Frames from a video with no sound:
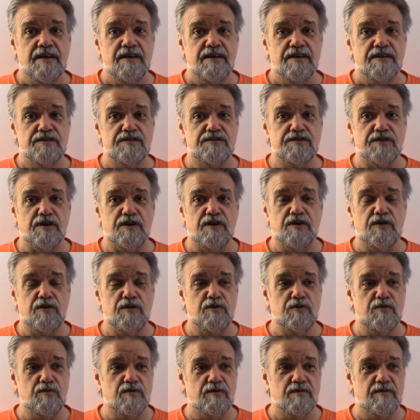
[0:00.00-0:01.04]

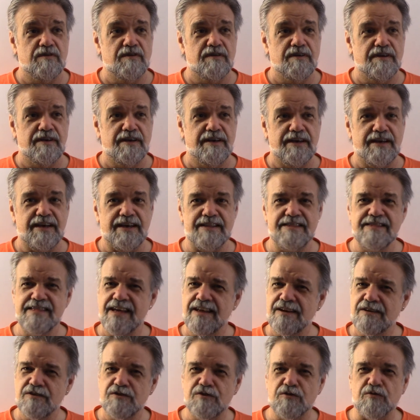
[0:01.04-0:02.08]
So isn't
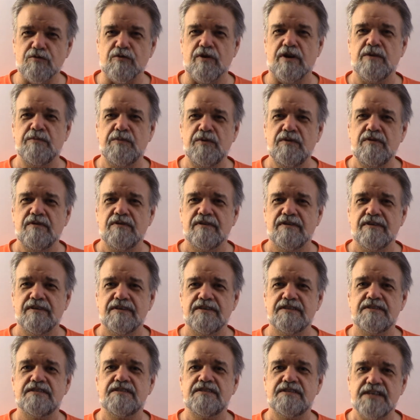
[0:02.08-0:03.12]
that incredible?
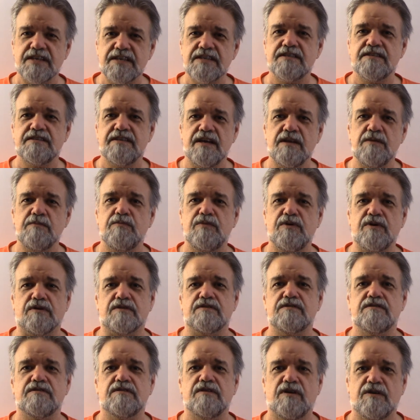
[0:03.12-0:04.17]
16
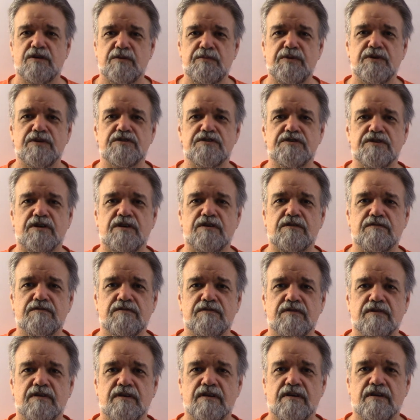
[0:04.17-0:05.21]
books on a
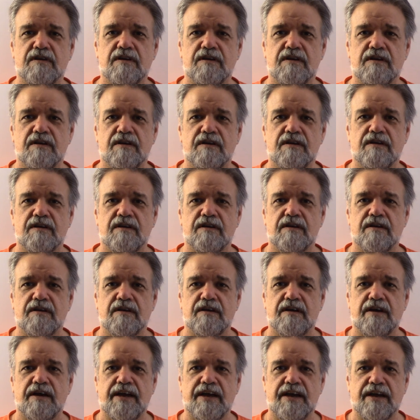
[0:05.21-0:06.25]
bookshelf
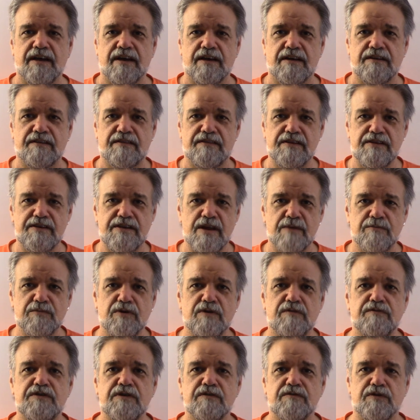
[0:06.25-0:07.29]
and the number
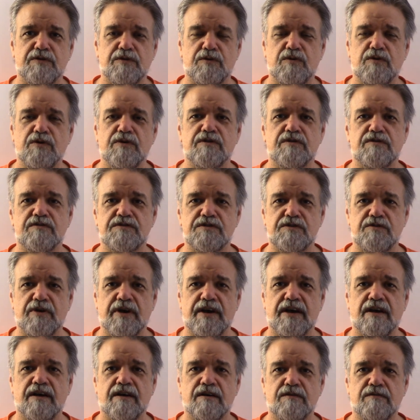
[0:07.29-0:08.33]
of different orders you
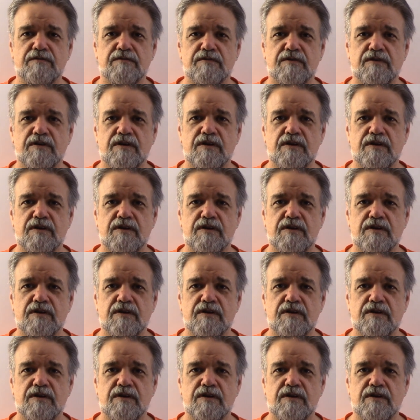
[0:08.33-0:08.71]
have,